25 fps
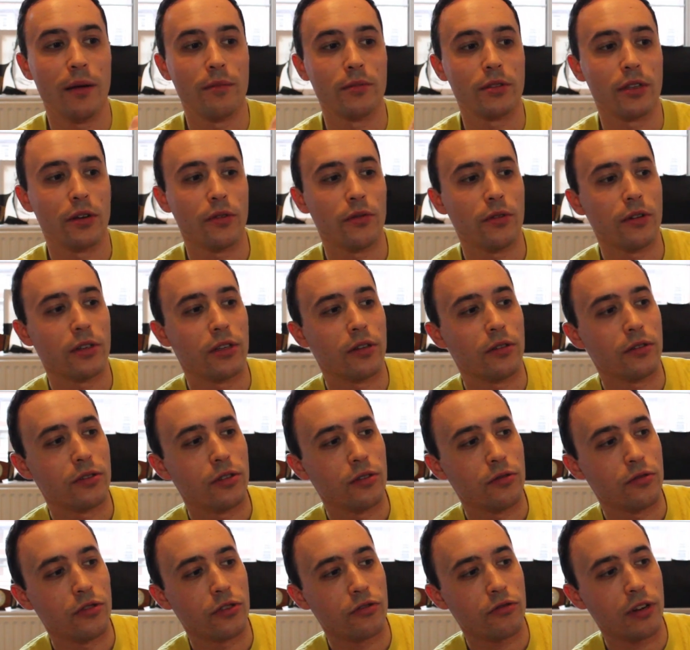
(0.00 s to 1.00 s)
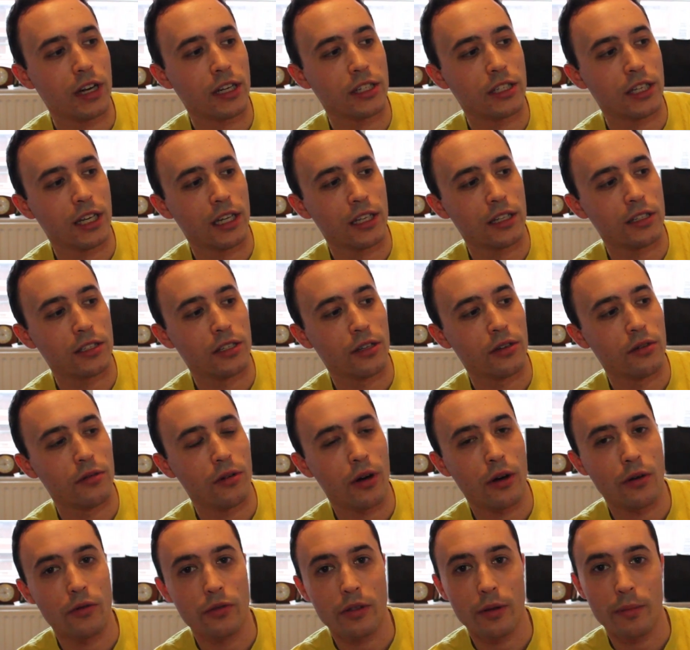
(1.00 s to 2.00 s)
So all you do is you stretch it to
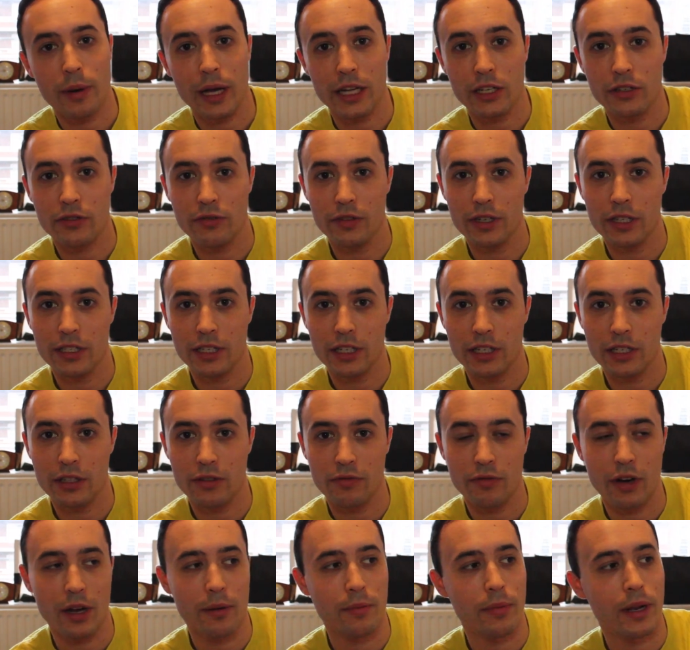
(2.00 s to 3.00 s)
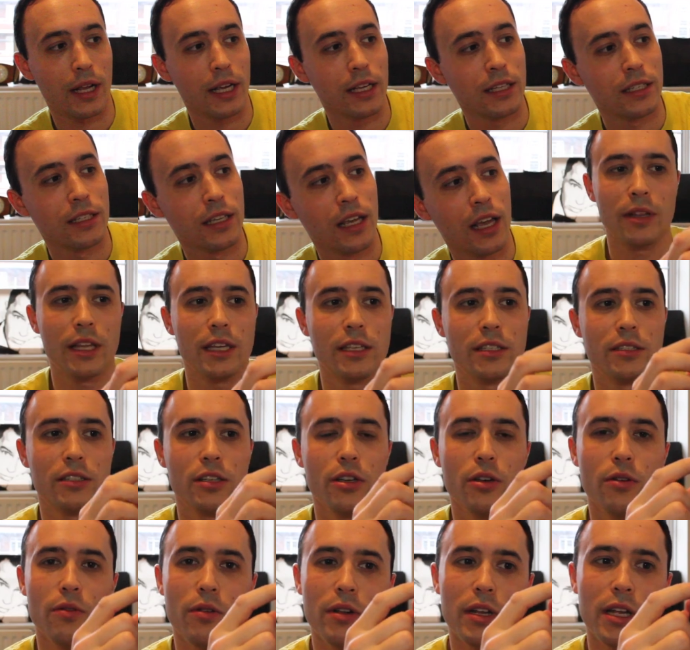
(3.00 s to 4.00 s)
hold the batteries into the right place, but there's
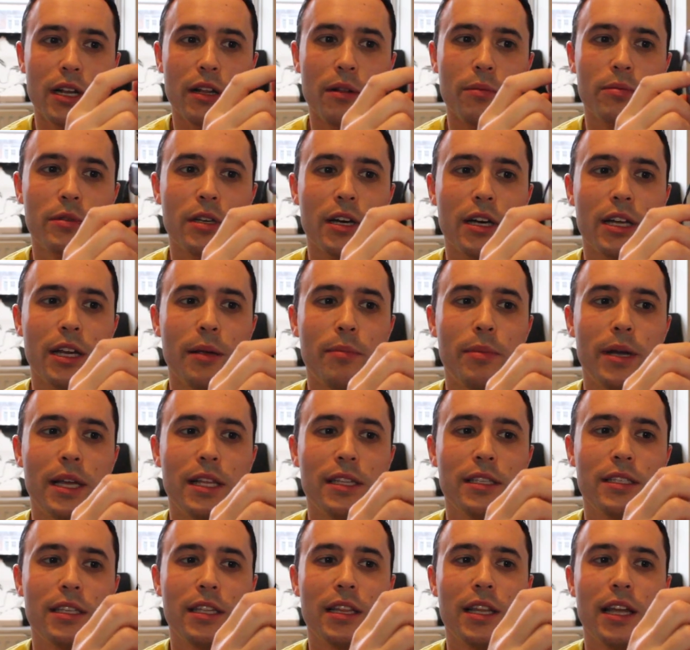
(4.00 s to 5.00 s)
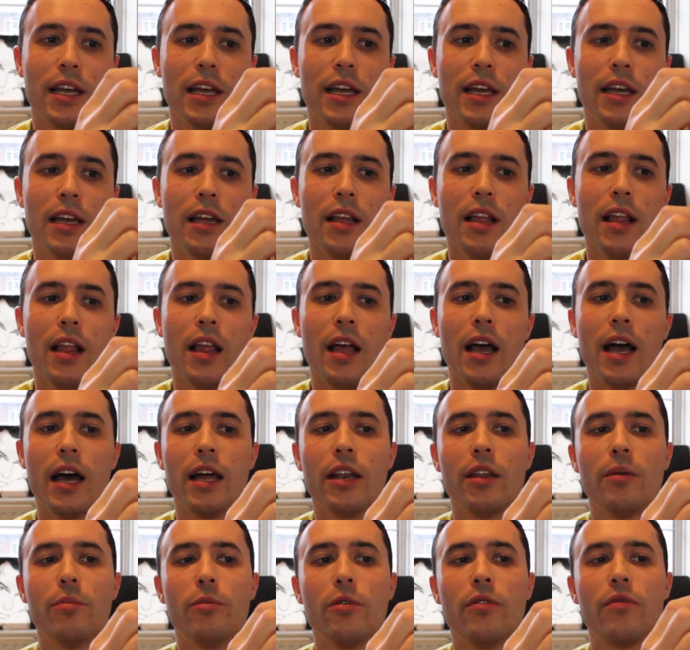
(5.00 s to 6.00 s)
2 little tiny pins in there
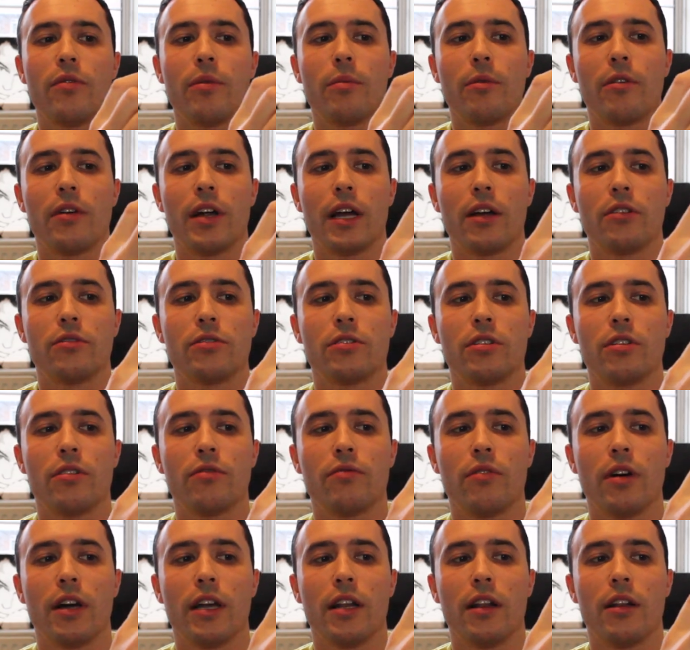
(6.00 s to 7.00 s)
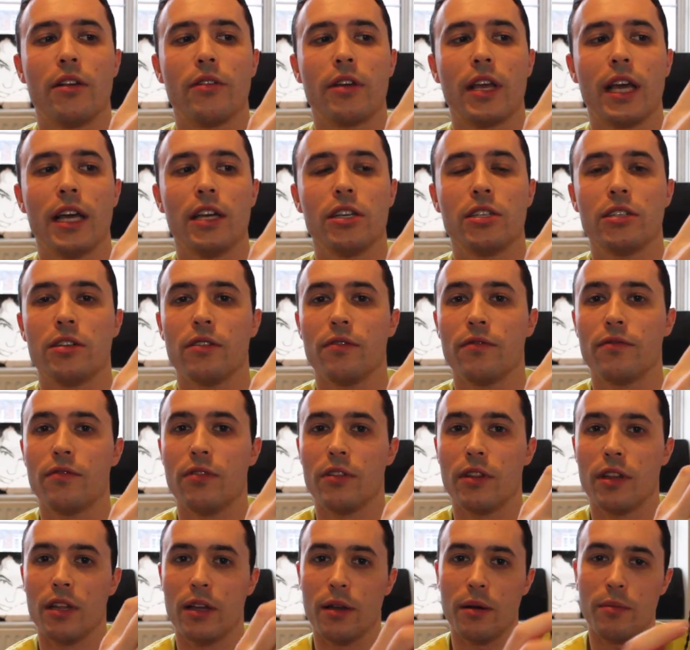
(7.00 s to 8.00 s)
and you move them around to the right location
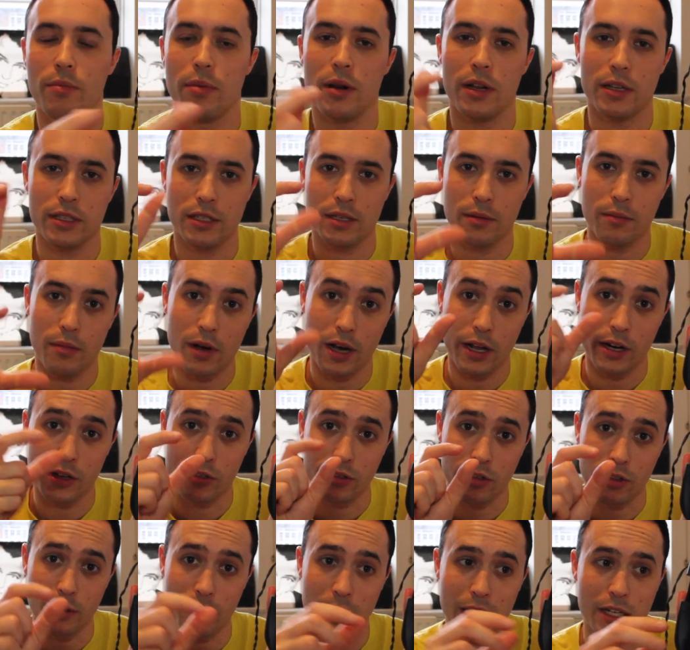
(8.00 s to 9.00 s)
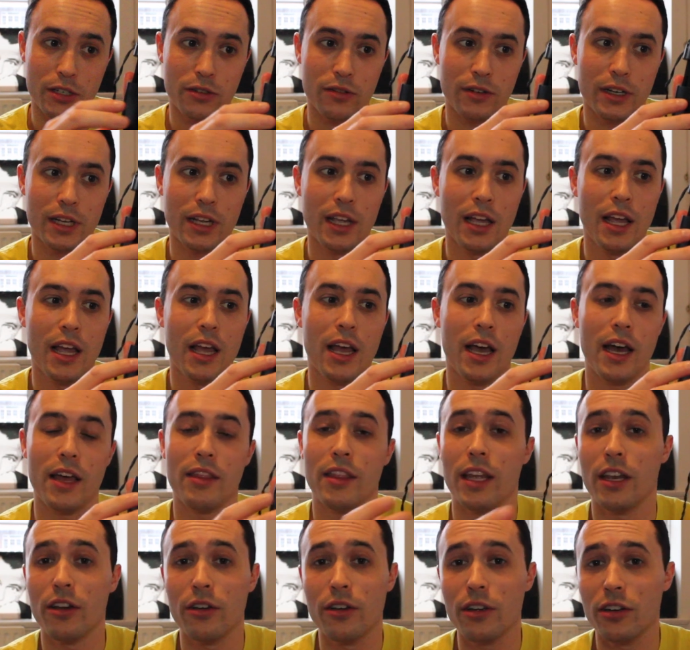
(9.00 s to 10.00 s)
for the plus and minus on the battery,
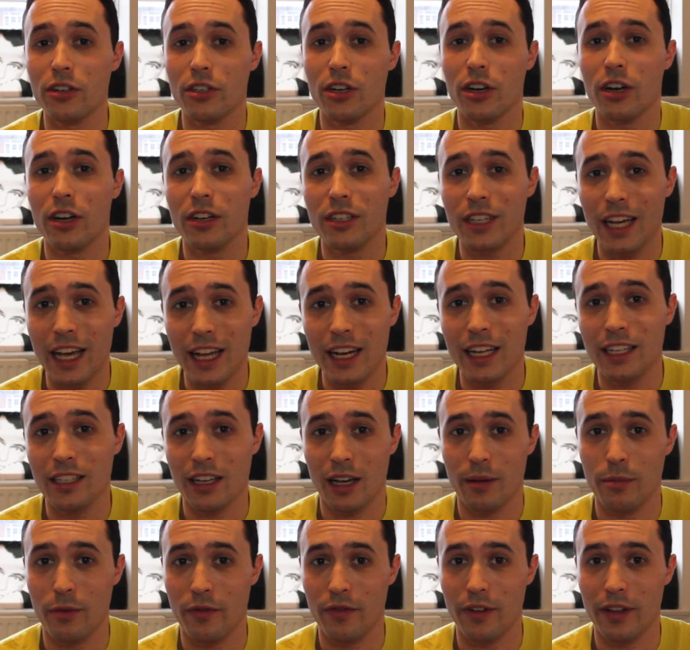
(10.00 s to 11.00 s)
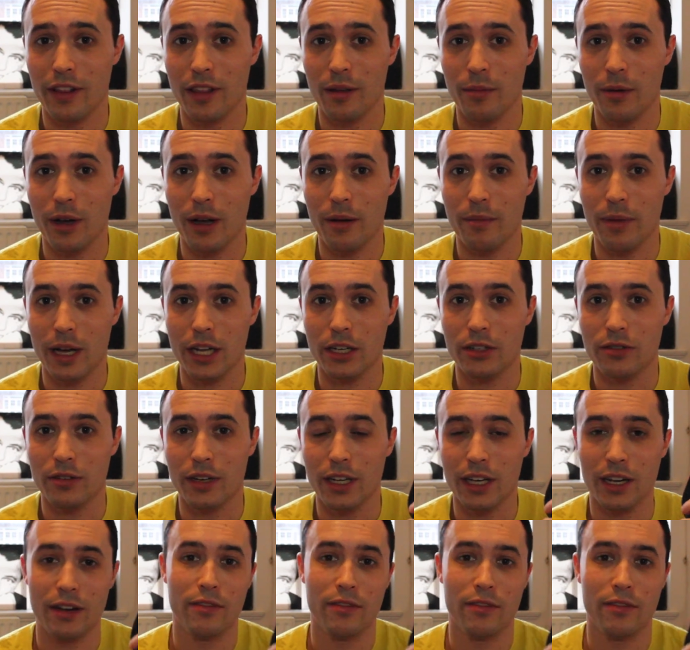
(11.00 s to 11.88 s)
and then you can charge any type of lithium-ion battery.